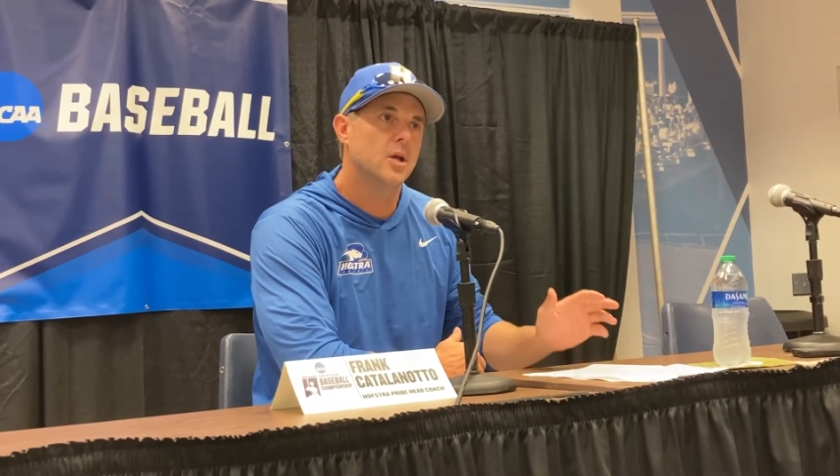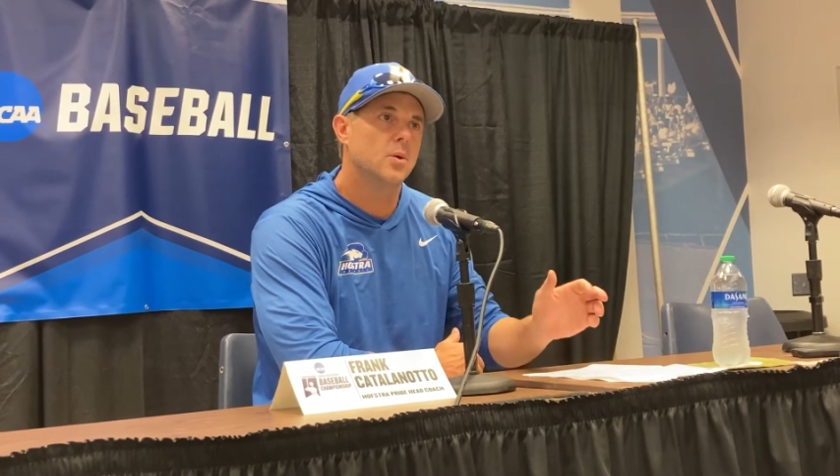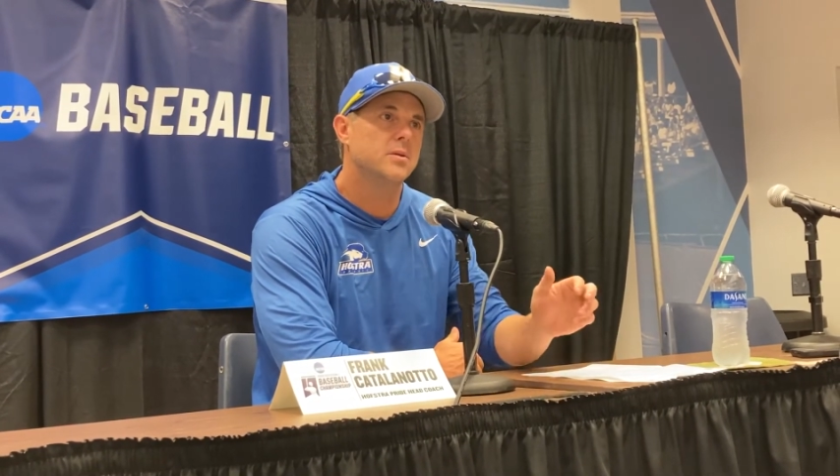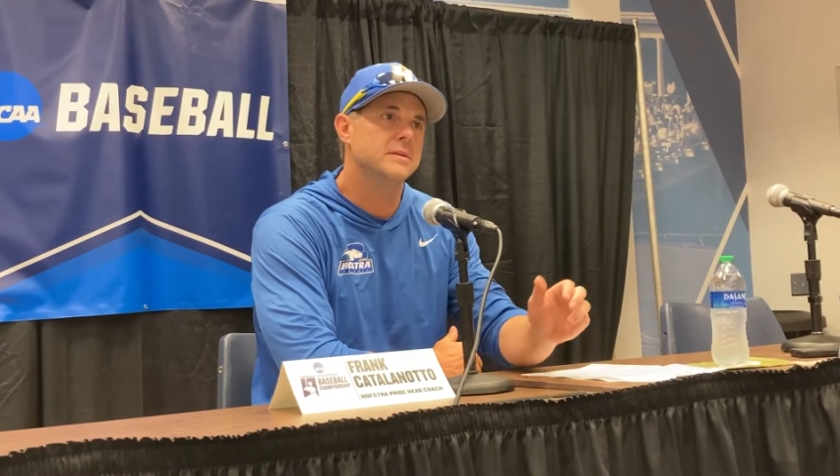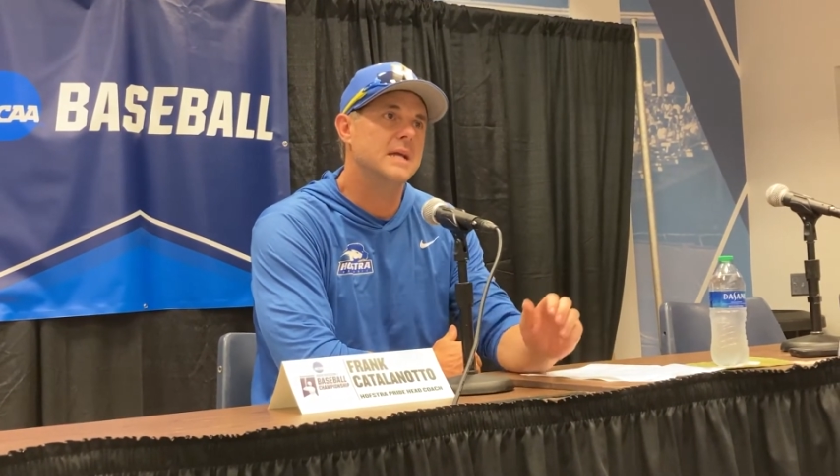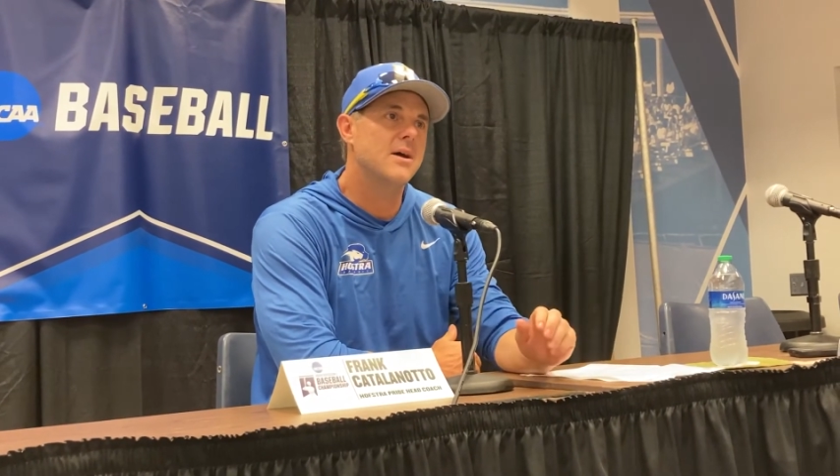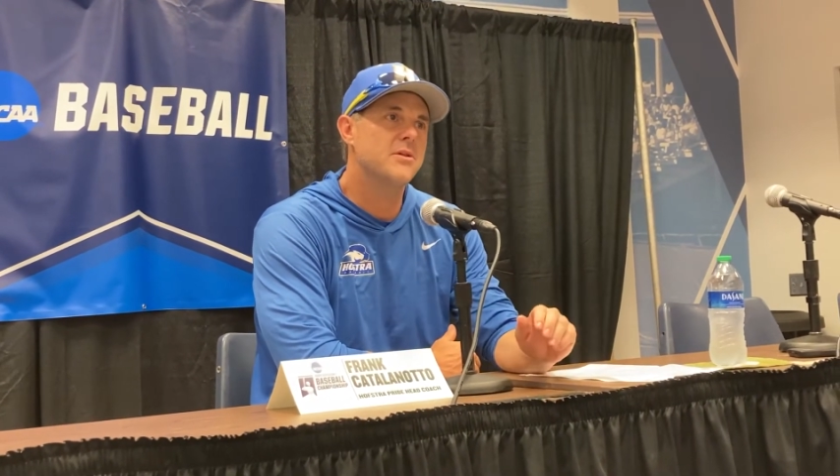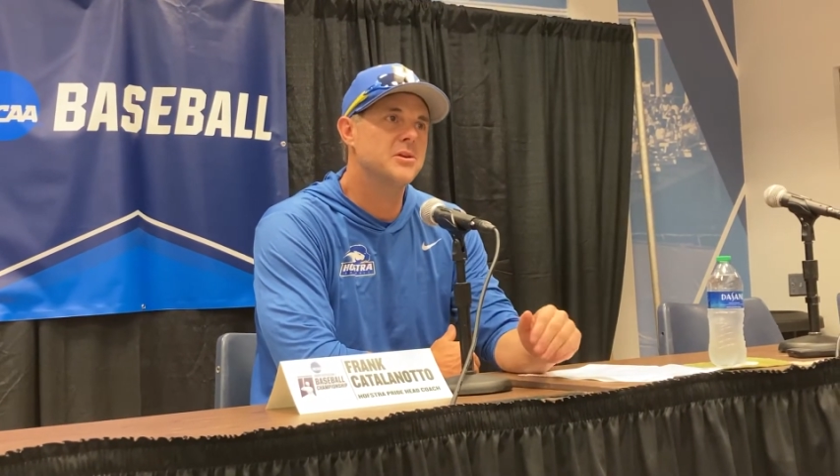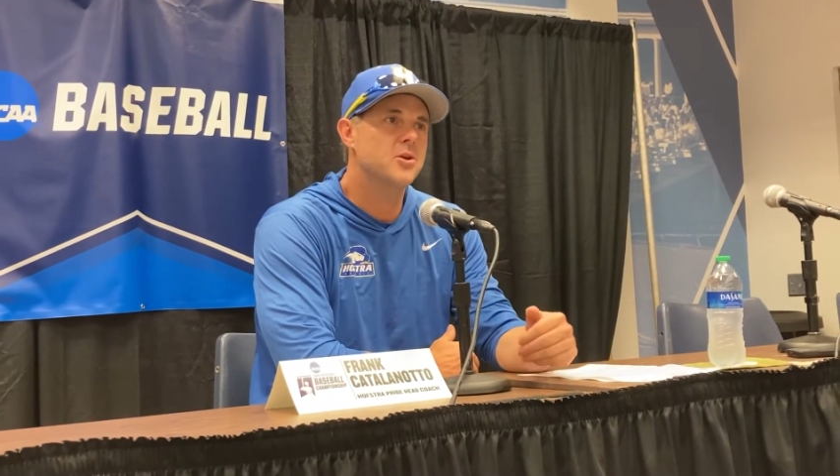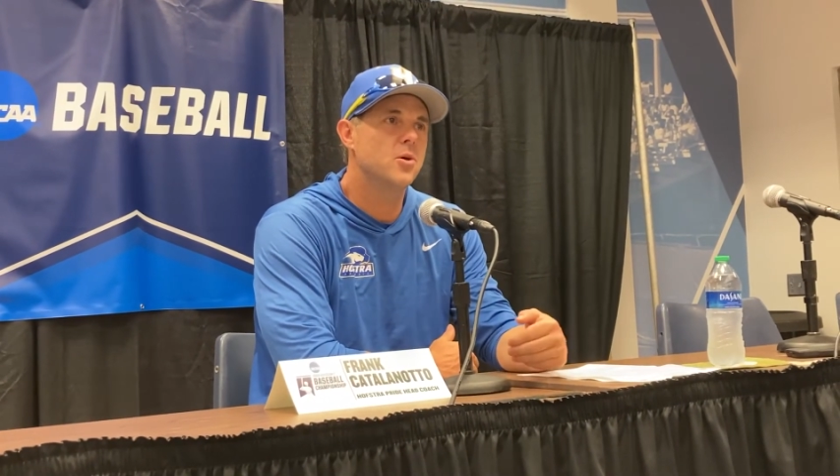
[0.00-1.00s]
Well, now
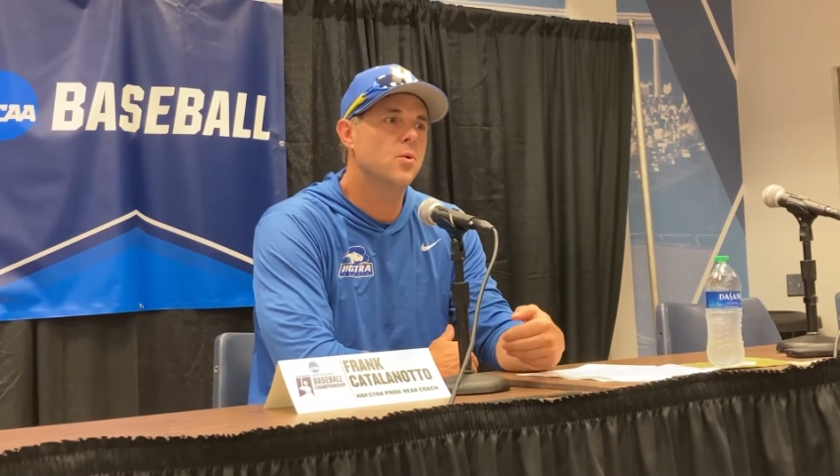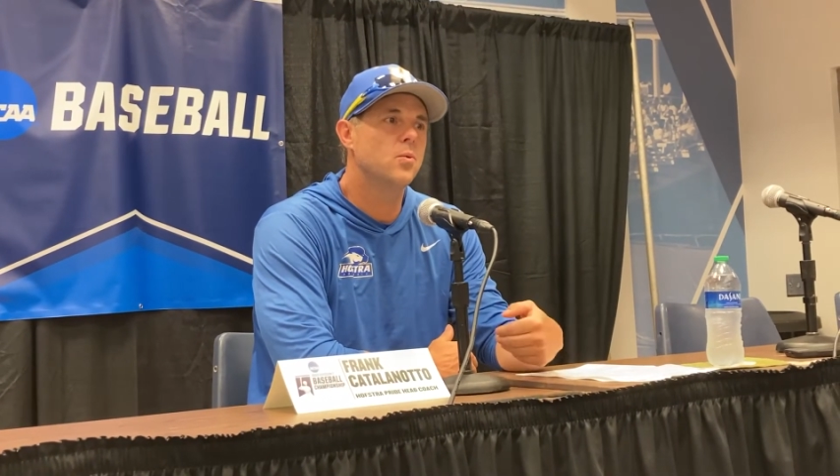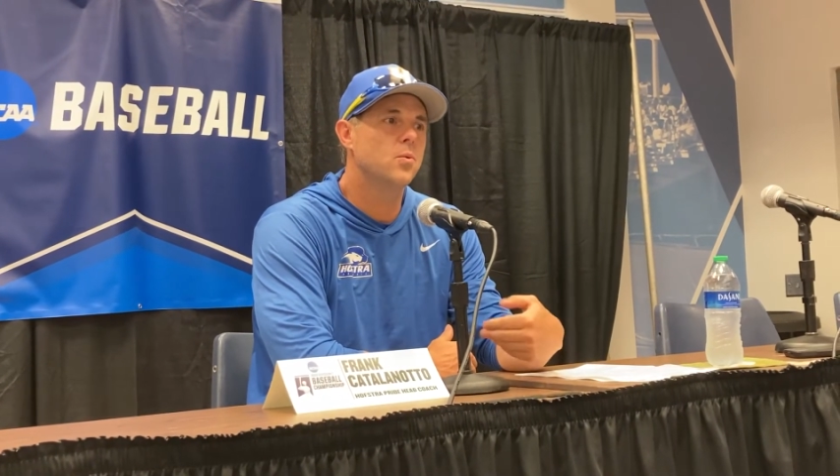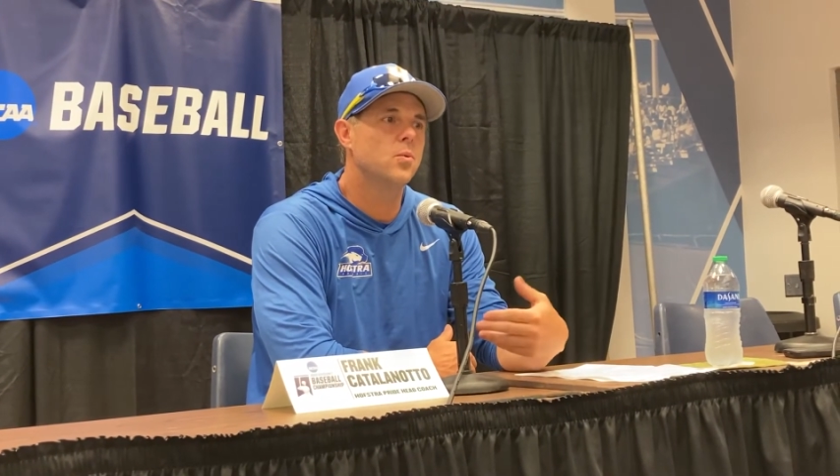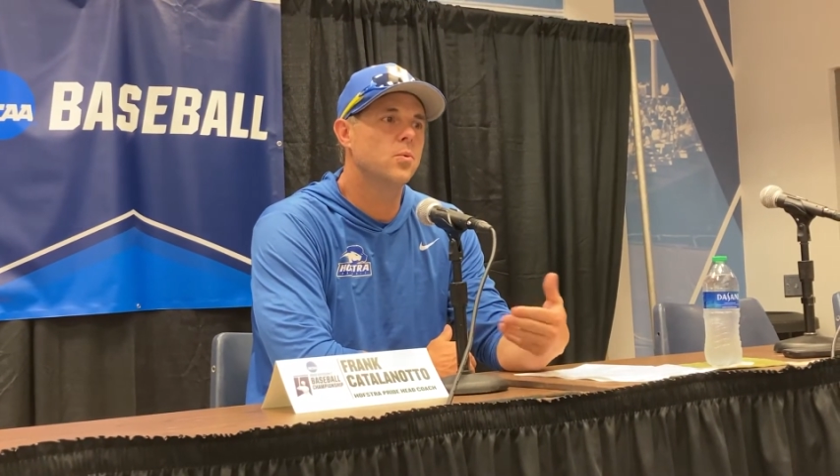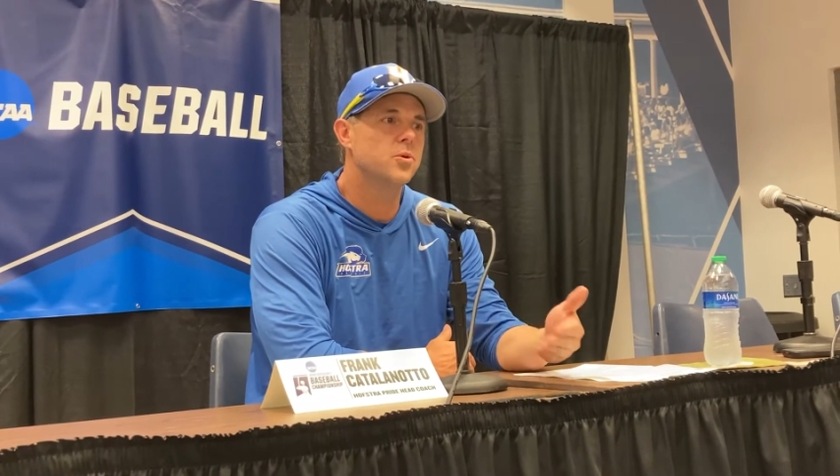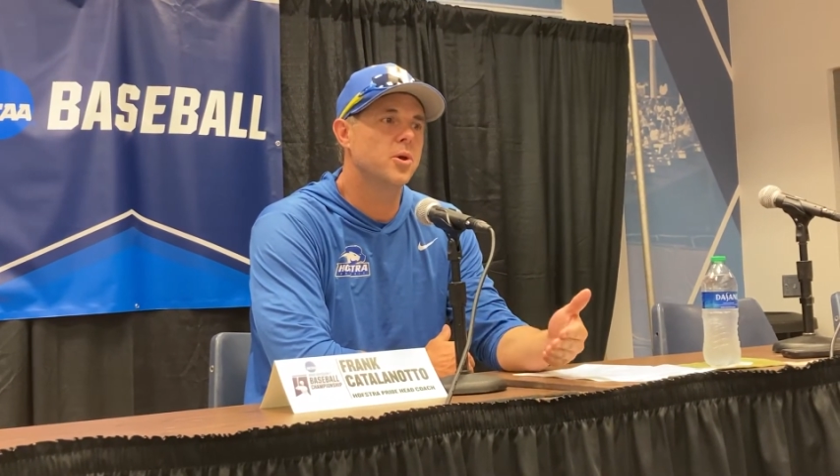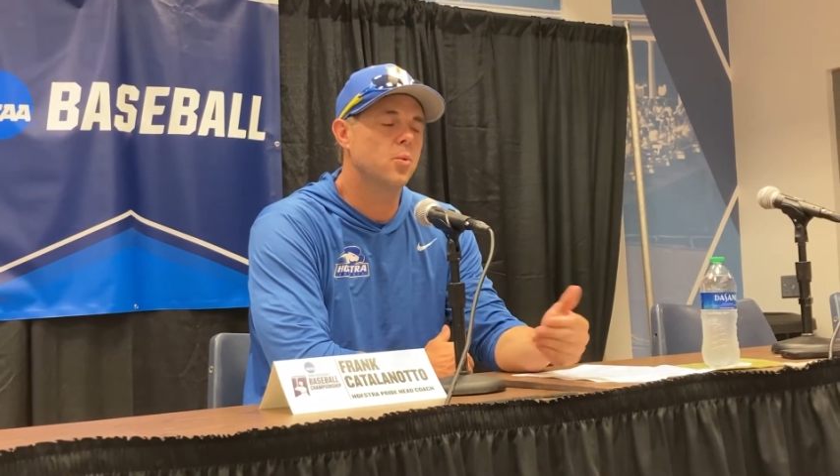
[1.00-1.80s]
they know, you know,